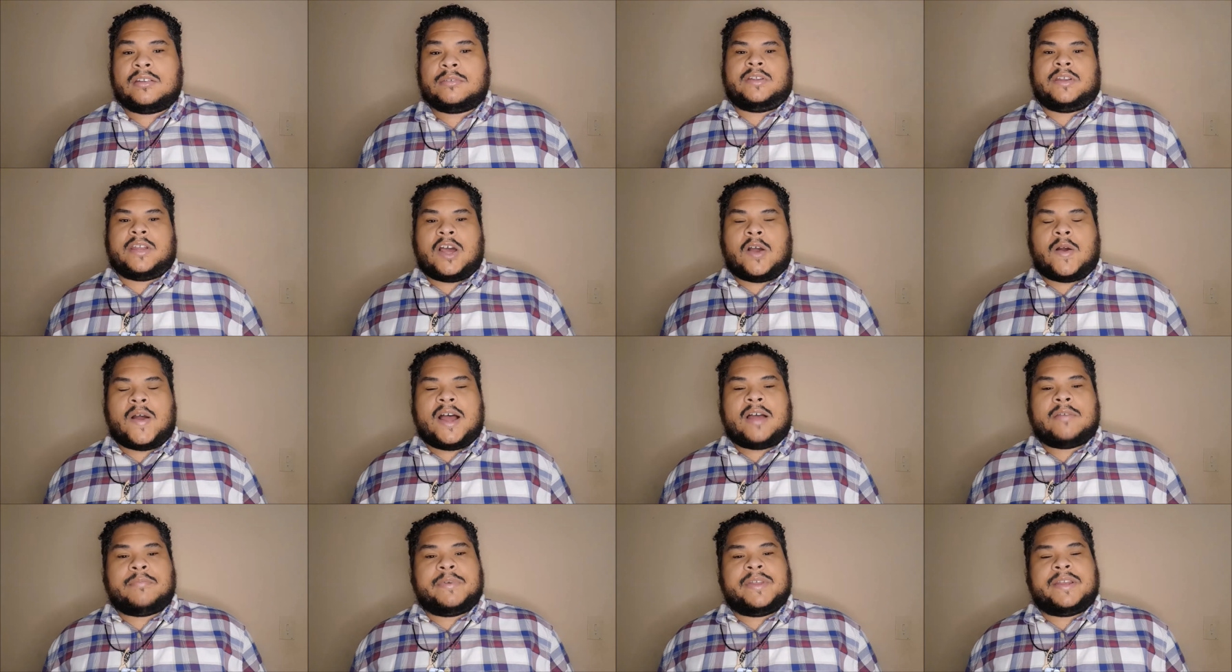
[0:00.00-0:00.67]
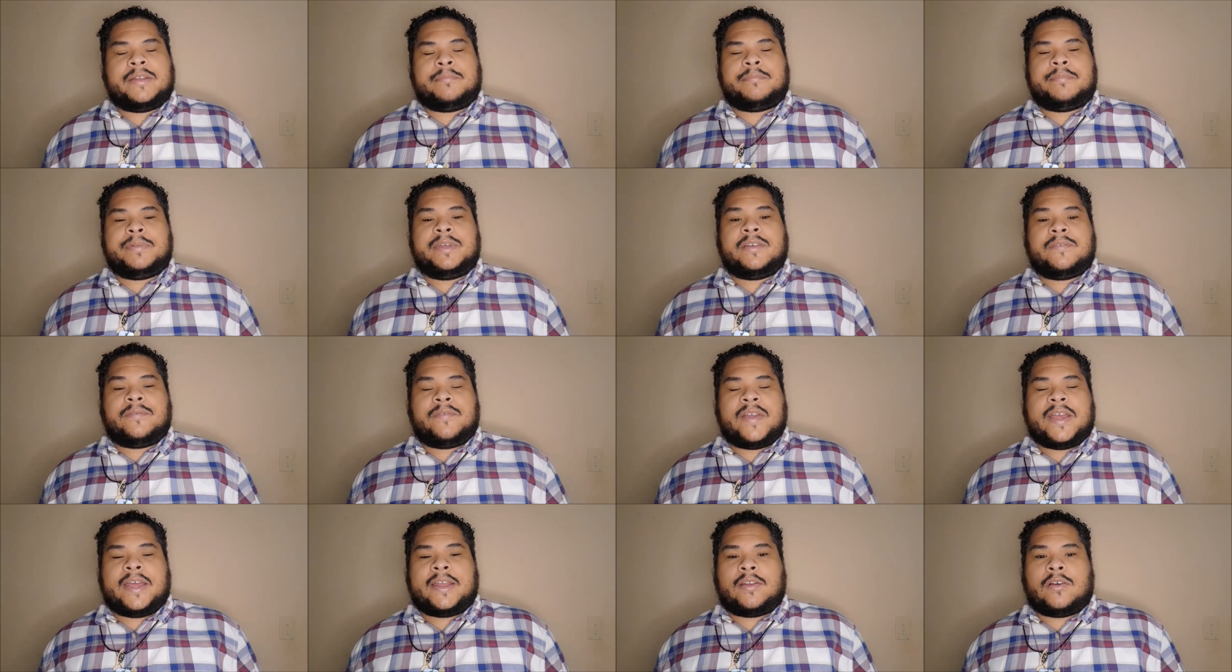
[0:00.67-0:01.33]
Now, I've been a big
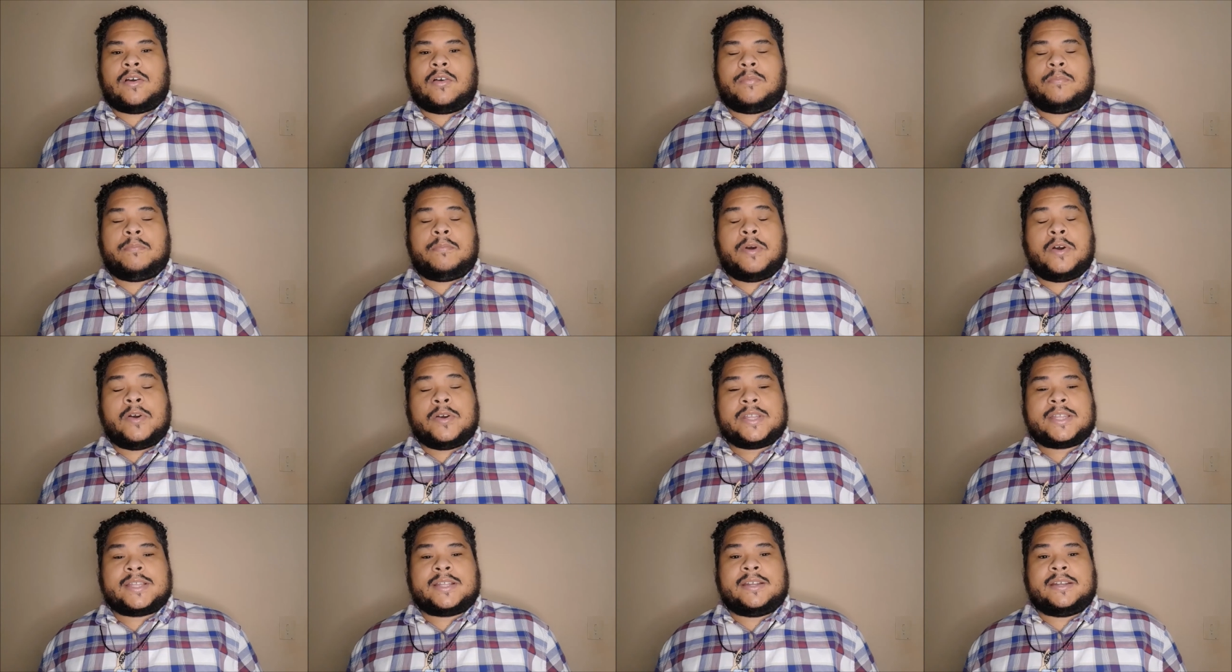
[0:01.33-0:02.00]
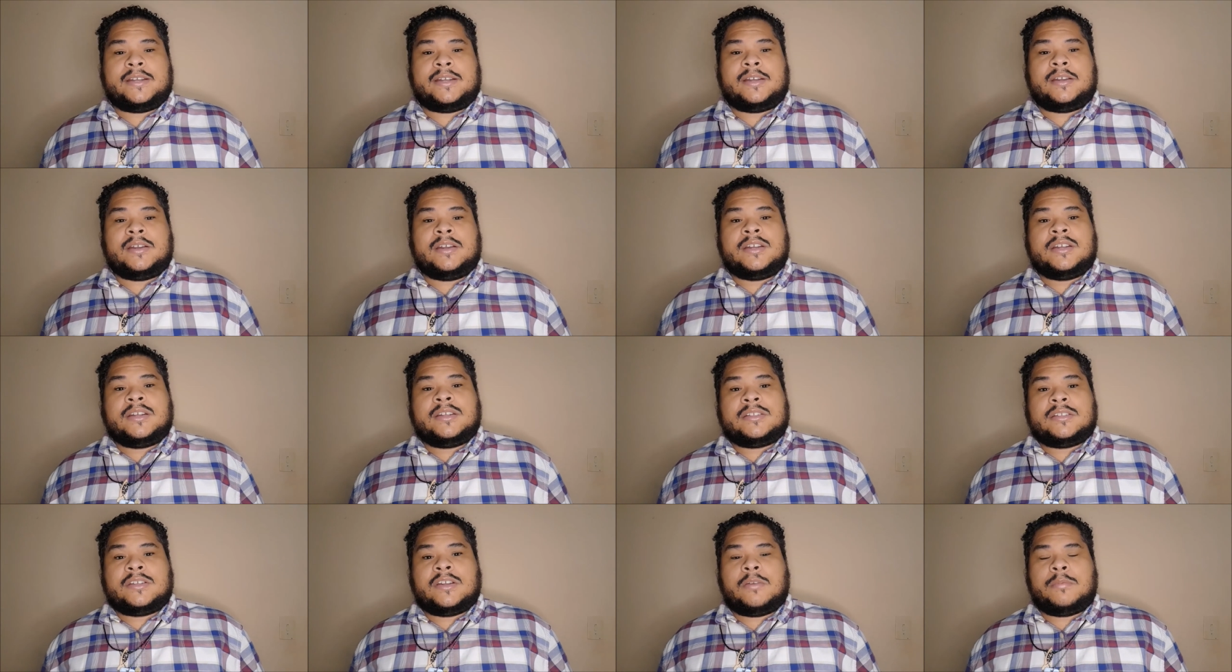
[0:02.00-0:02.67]
fan of both the
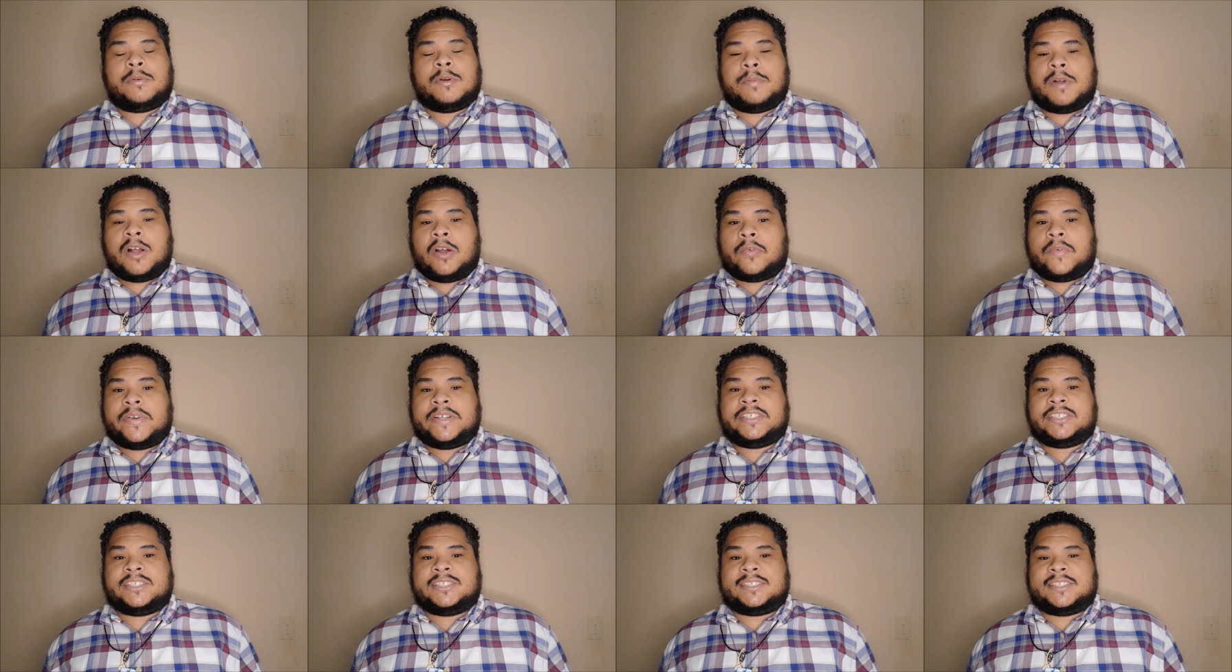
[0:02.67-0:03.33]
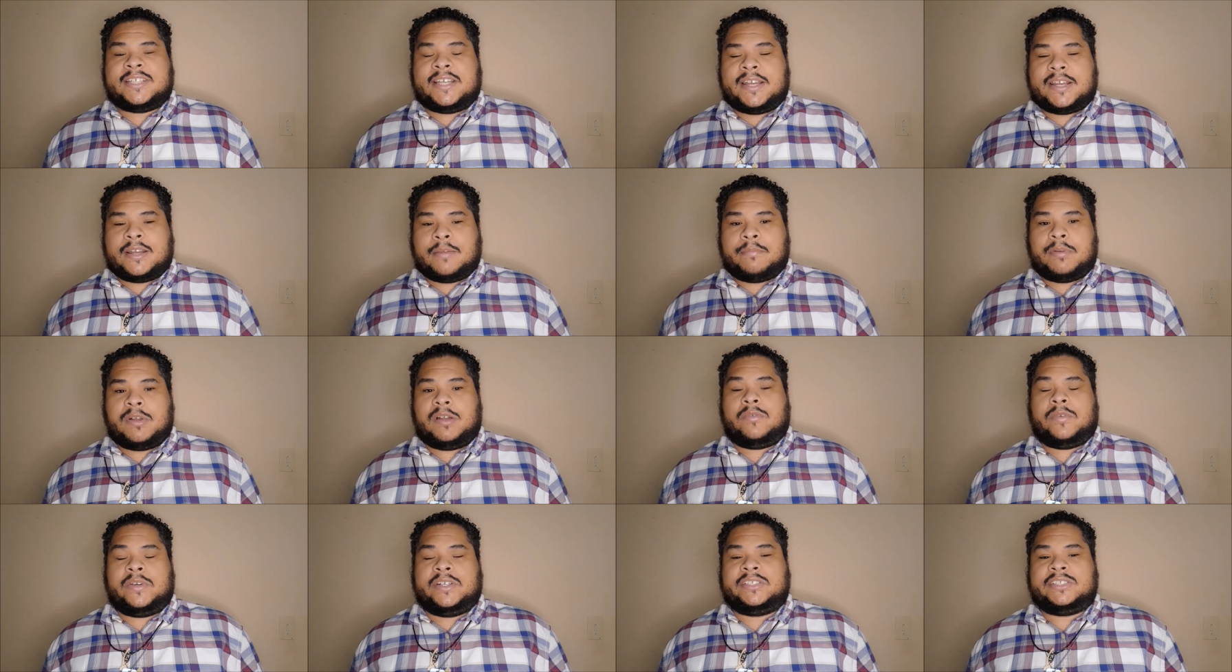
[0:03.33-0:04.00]
Turbo Power Rangers and the
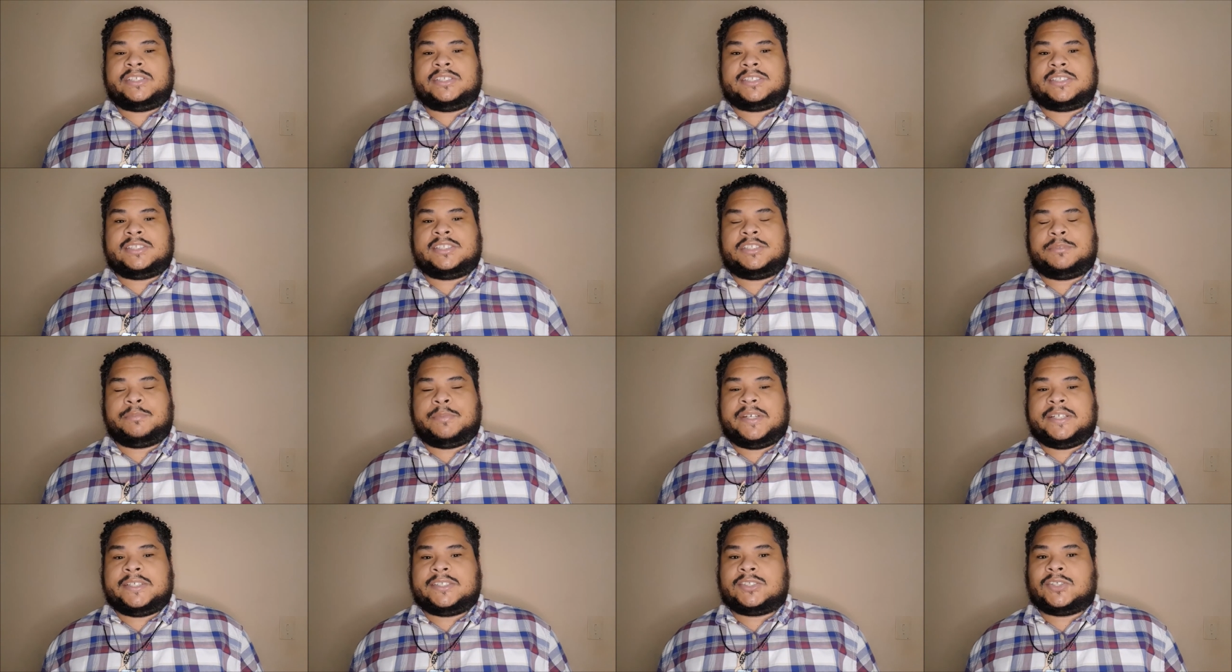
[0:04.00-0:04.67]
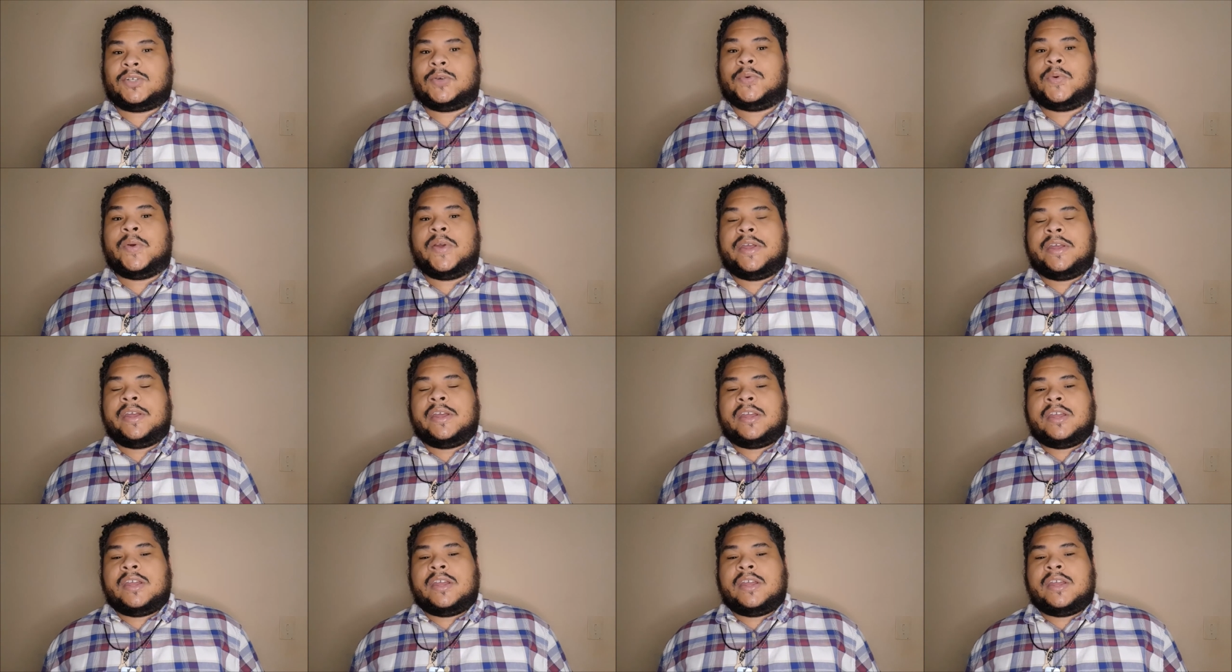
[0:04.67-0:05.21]
Power Rangers in Space, so